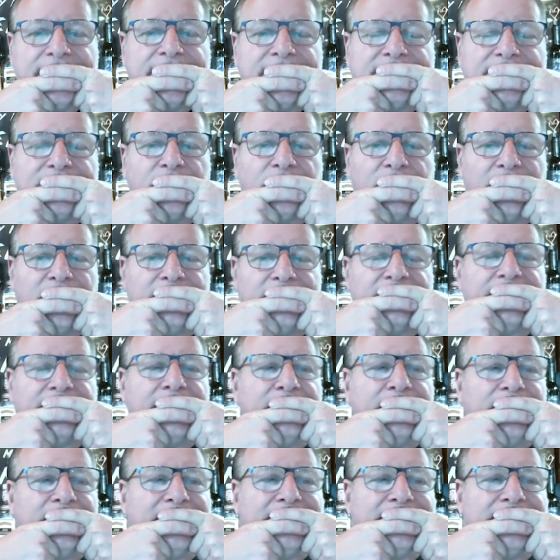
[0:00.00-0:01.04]
It's a wonder
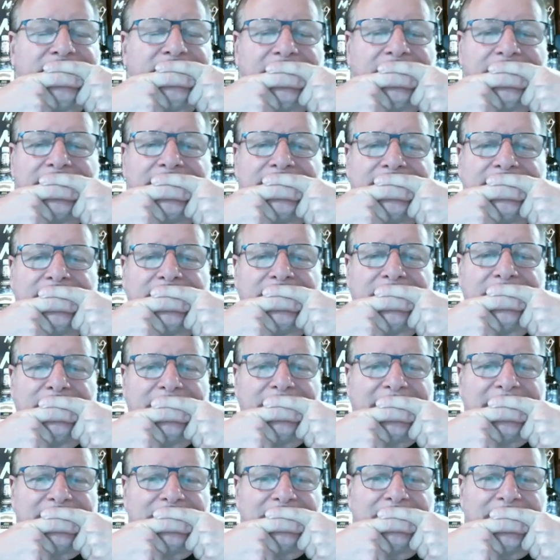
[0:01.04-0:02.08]
that when you talk, it don't
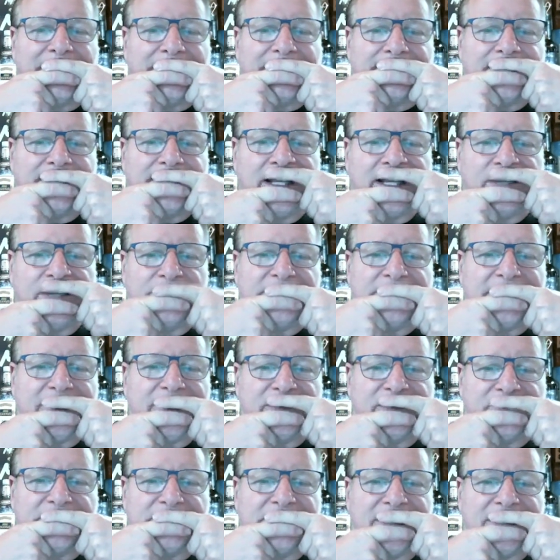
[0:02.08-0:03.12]
come out twice. Hey, what's
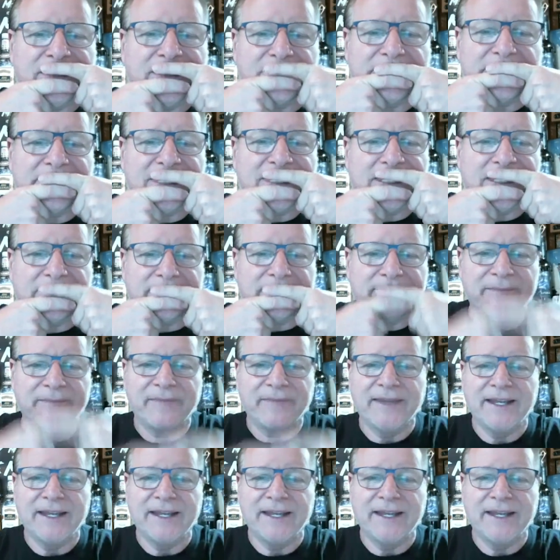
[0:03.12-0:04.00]
up, what's up, what's up?